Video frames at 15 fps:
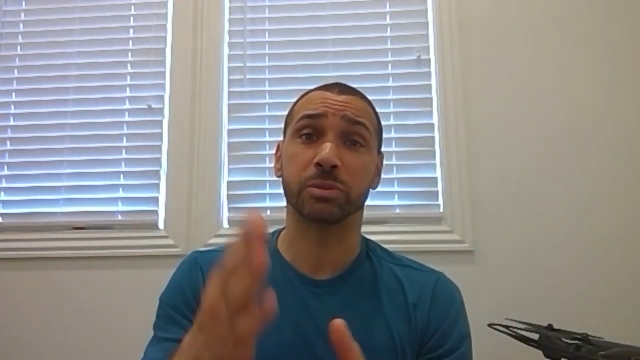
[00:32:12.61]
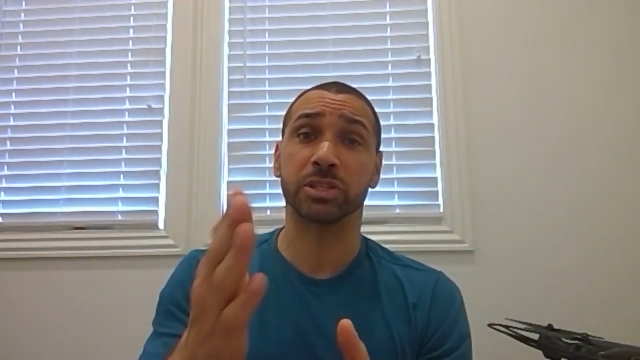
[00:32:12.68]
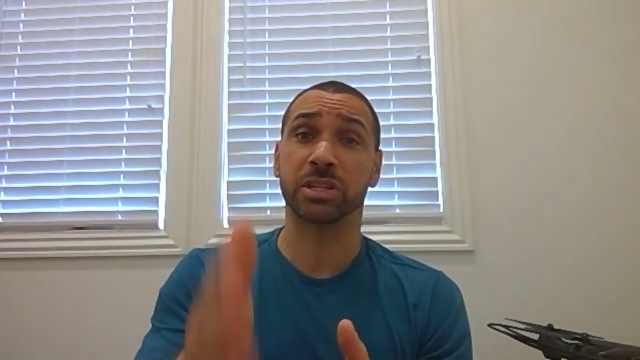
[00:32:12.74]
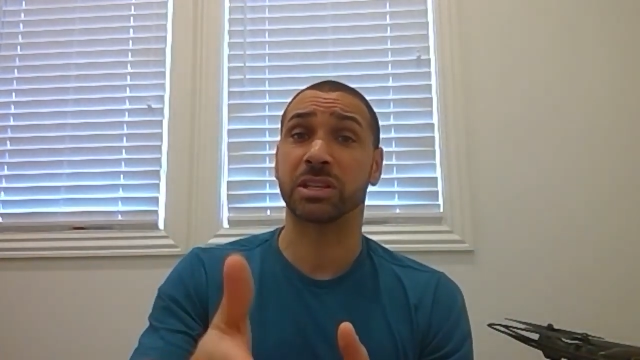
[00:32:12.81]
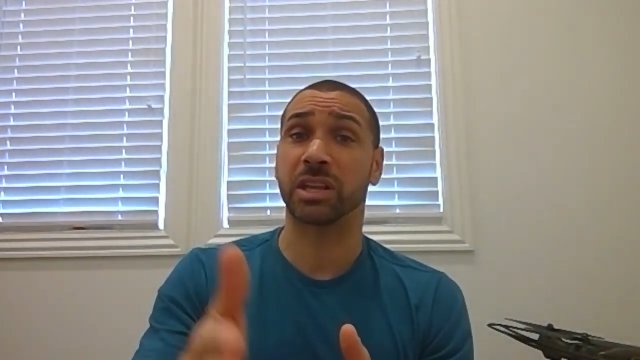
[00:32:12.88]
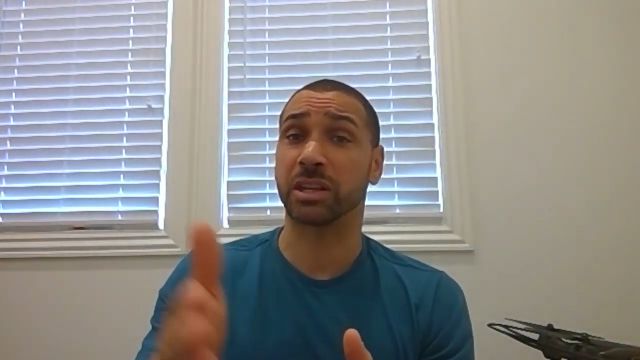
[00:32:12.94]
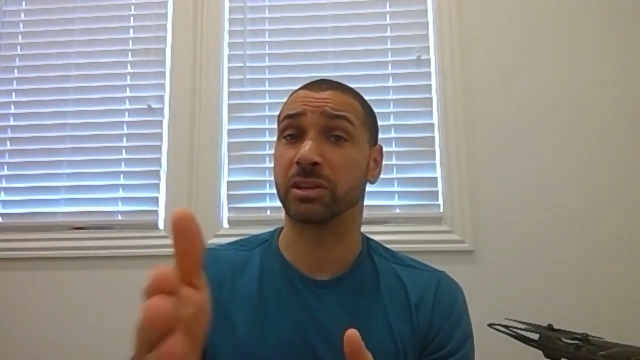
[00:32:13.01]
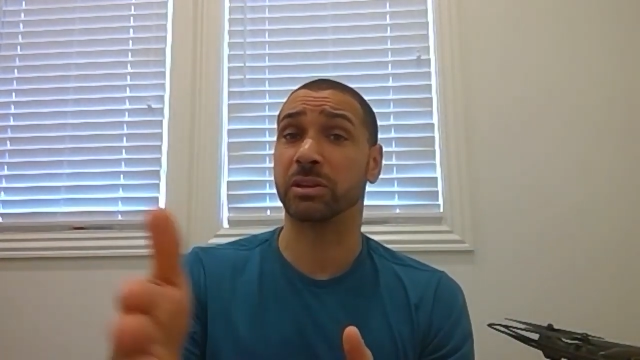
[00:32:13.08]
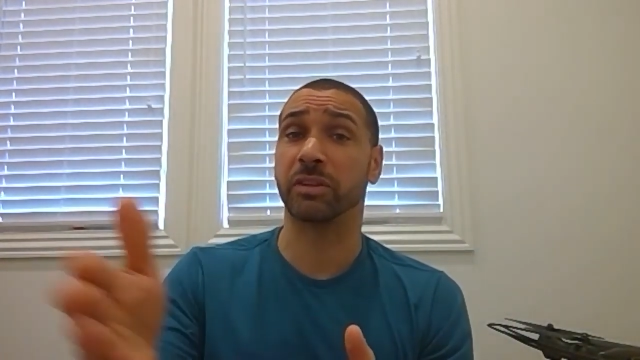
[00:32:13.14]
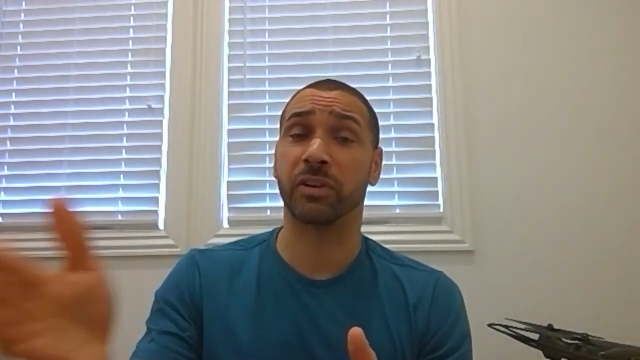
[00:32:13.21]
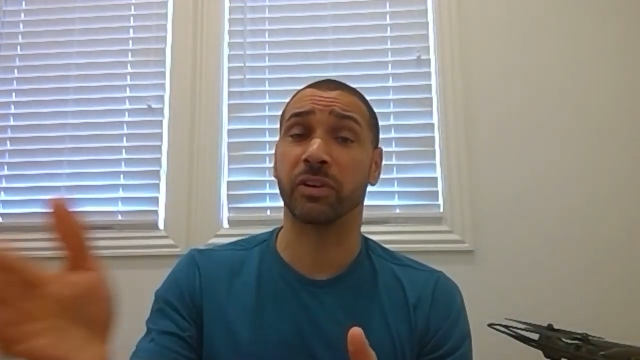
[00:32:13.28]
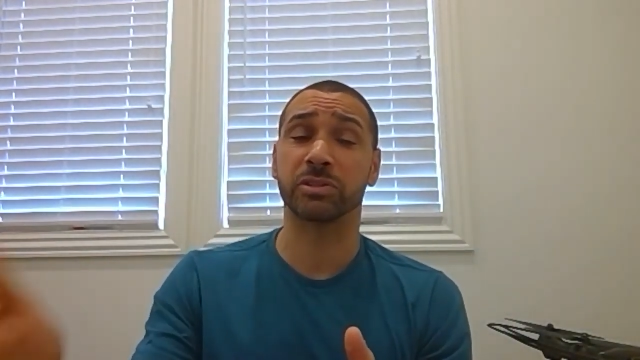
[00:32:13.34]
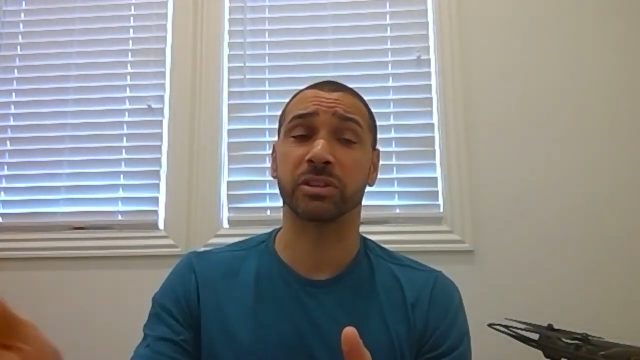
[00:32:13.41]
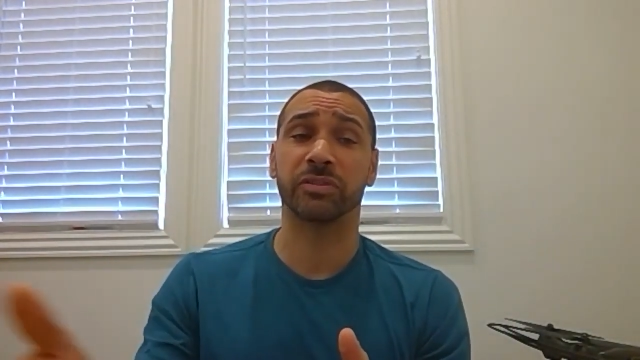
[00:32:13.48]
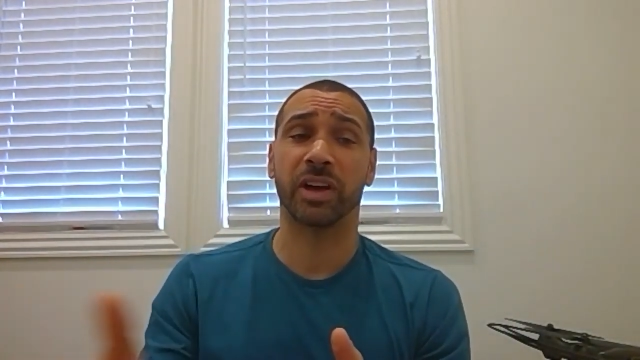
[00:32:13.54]
just like you
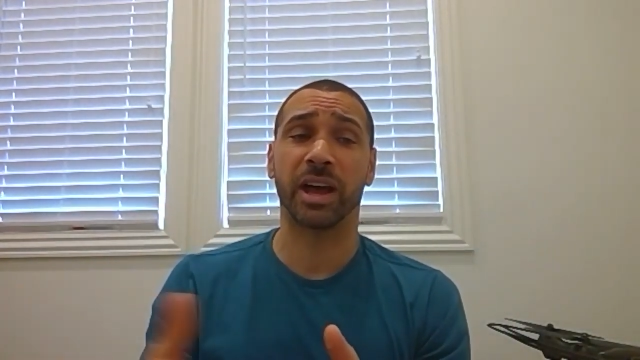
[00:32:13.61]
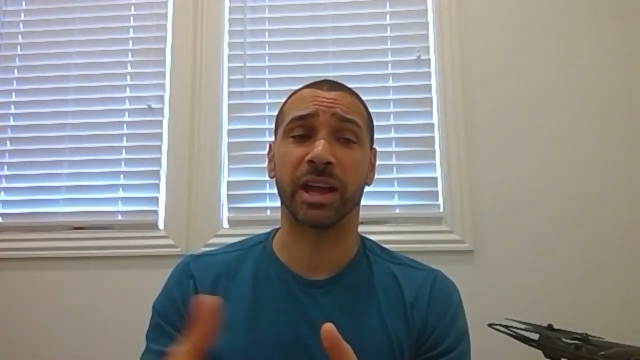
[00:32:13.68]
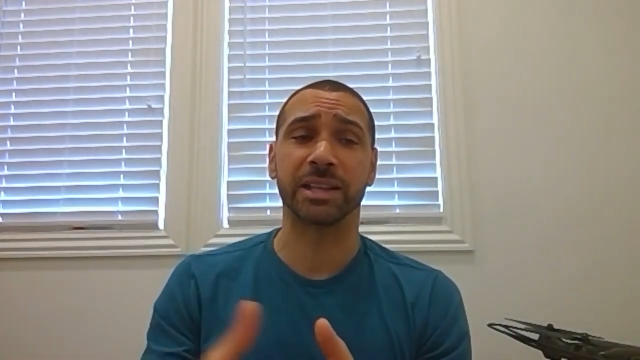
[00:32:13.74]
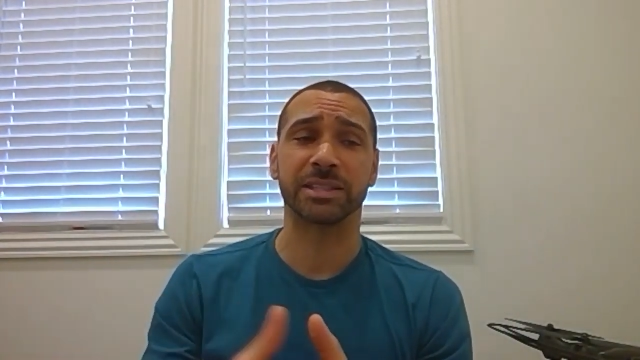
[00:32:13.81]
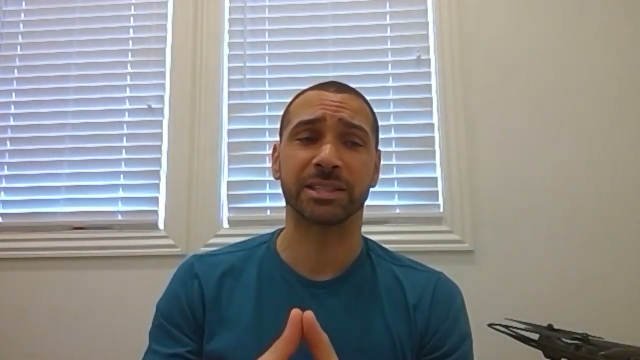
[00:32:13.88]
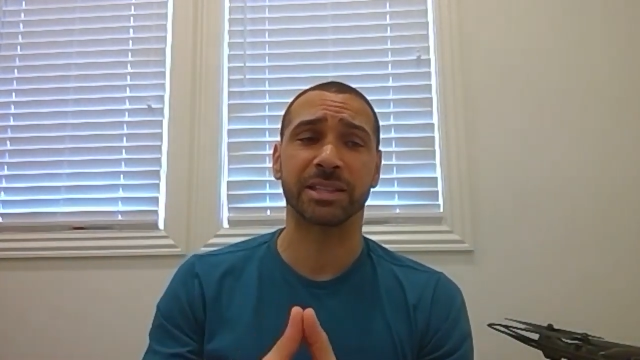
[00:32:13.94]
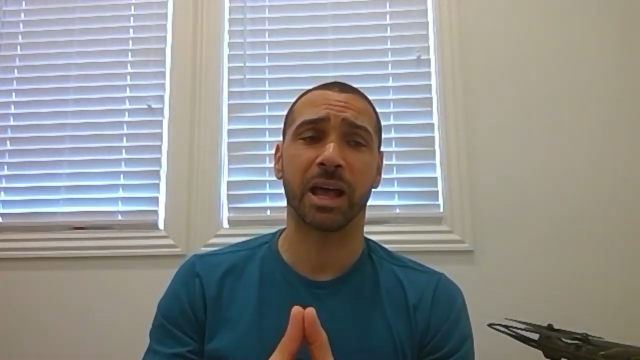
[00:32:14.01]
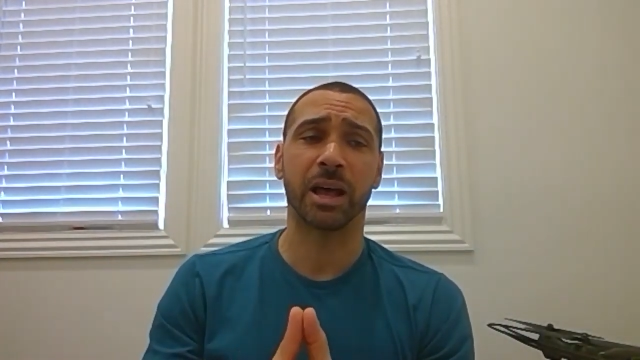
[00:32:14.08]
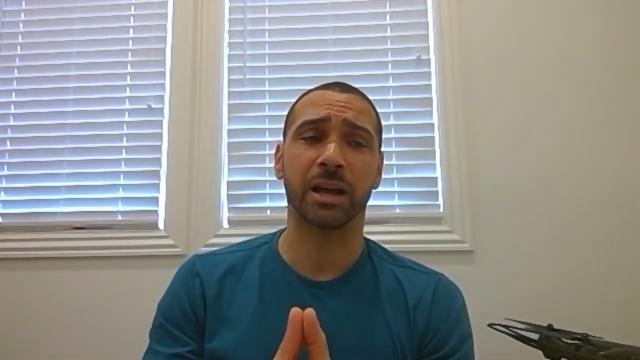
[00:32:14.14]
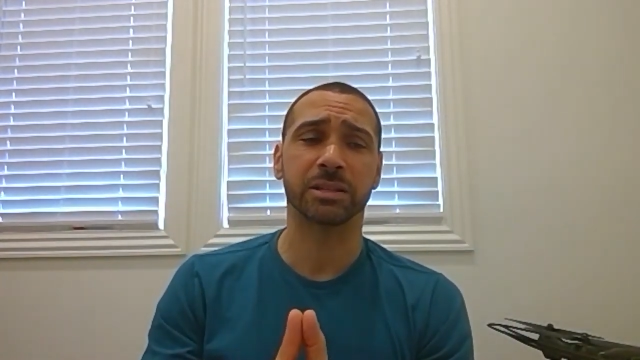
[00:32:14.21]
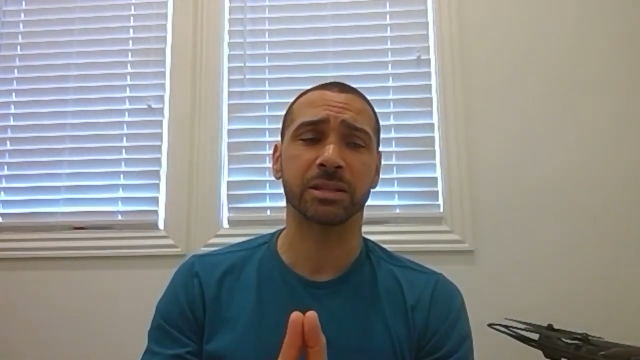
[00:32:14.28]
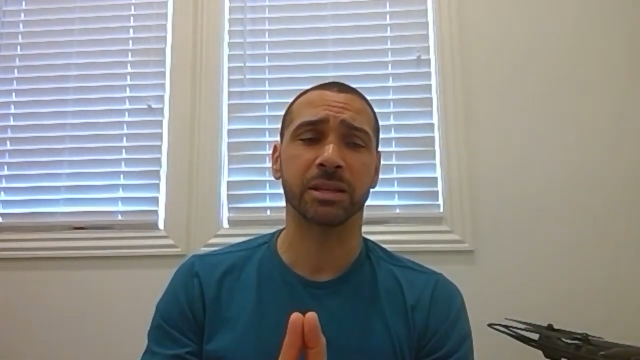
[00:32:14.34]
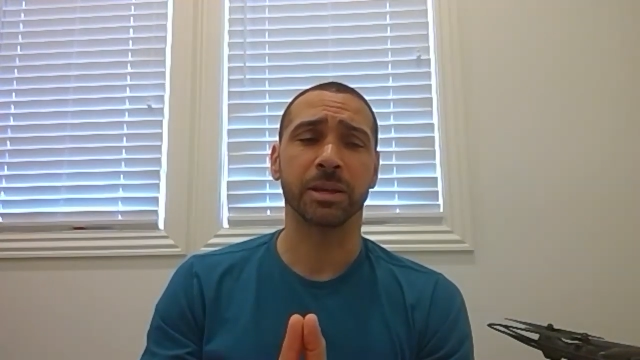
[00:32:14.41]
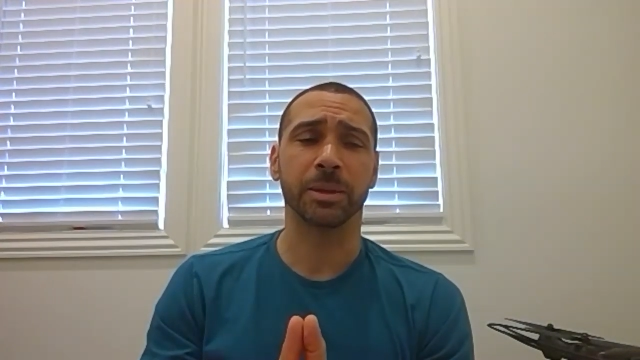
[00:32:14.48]
diversify in stocks.